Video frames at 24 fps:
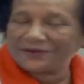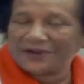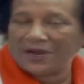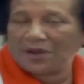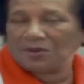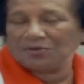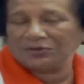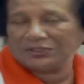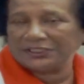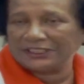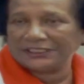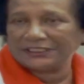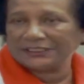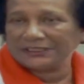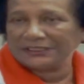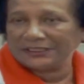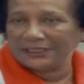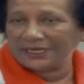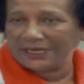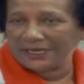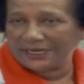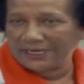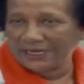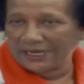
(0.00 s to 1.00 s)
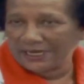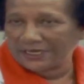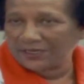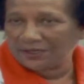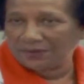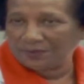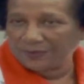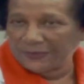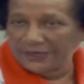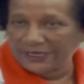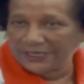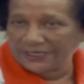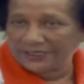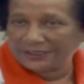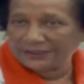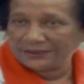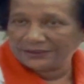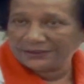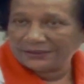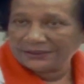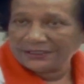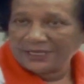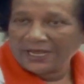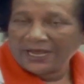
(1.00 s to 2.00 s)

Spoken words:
competition in the 100 meters.